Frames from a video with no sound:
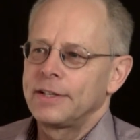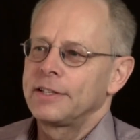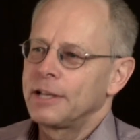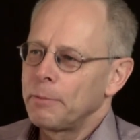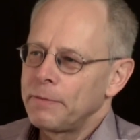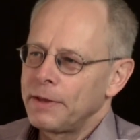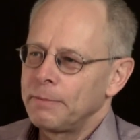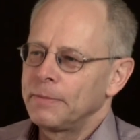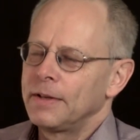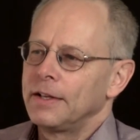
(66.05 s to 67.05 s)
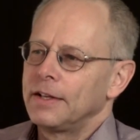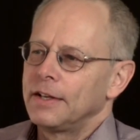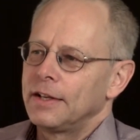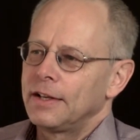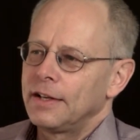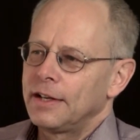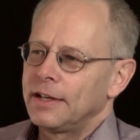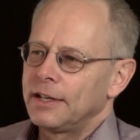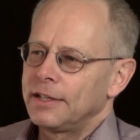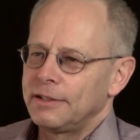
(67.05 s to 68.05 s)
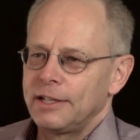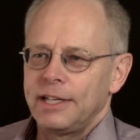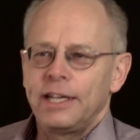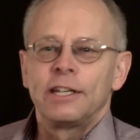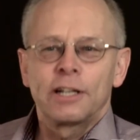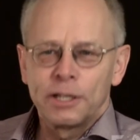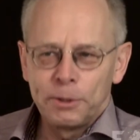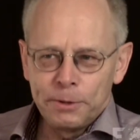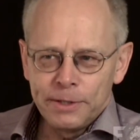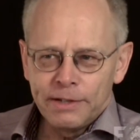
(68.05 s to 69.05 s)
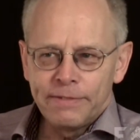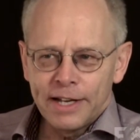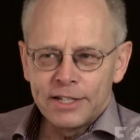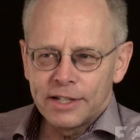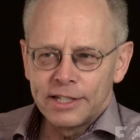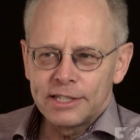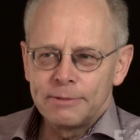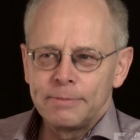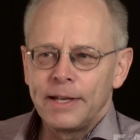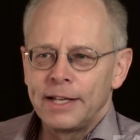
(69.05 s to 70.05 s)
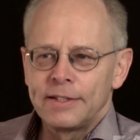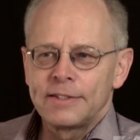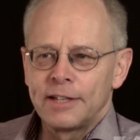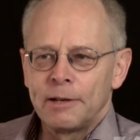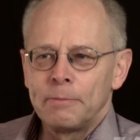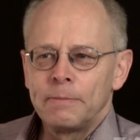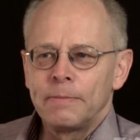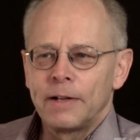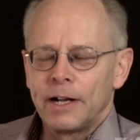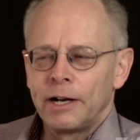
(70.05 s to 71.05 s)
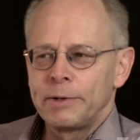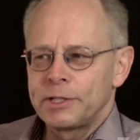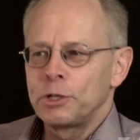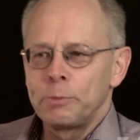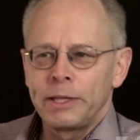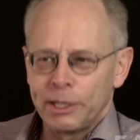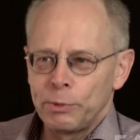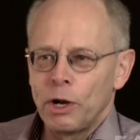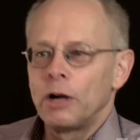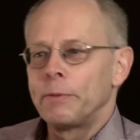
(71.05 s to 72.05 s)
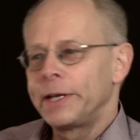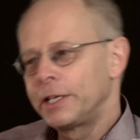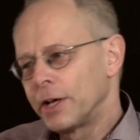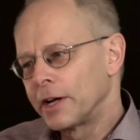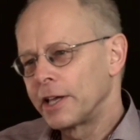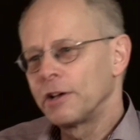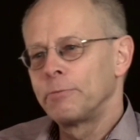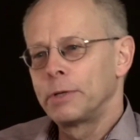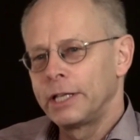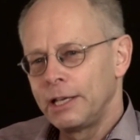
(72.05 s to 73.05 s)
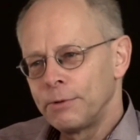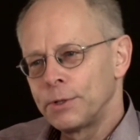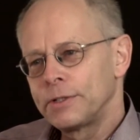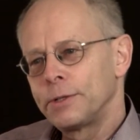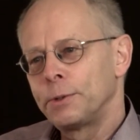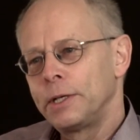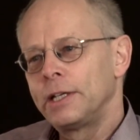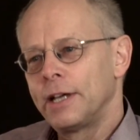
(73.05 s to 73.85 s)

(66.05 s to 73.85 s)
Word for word: And some of them uh, include evangelism and some are assuming that we're already talking of believers who need